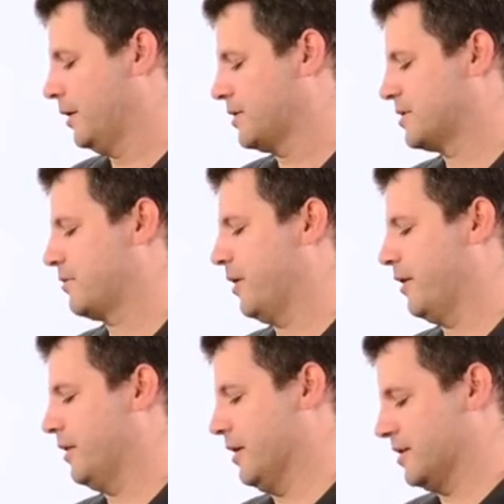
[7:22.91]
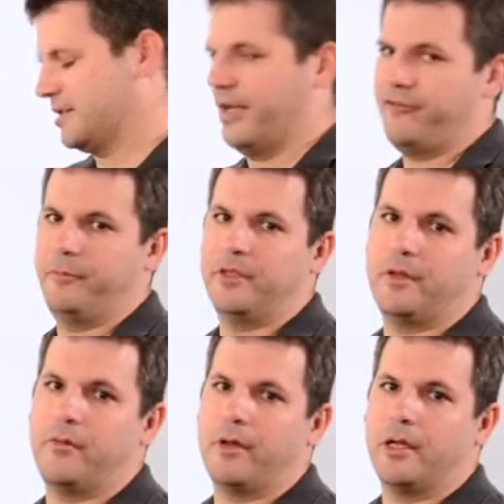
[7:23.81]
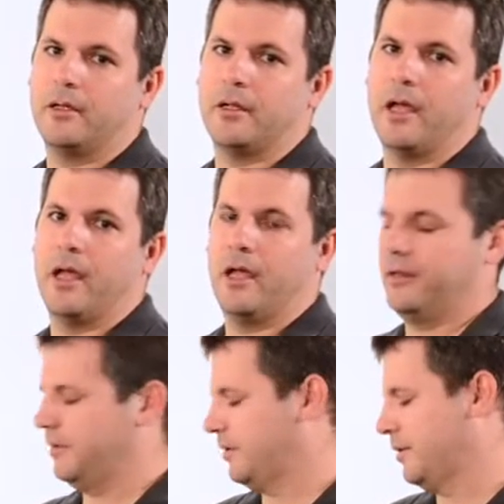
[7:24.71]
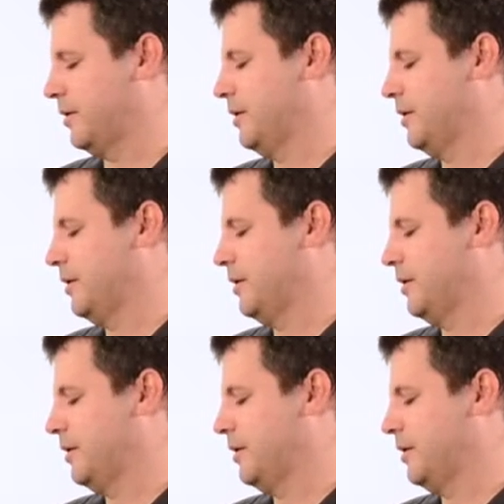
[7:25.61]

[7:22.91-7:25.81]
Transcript: Let's try the SEF material, and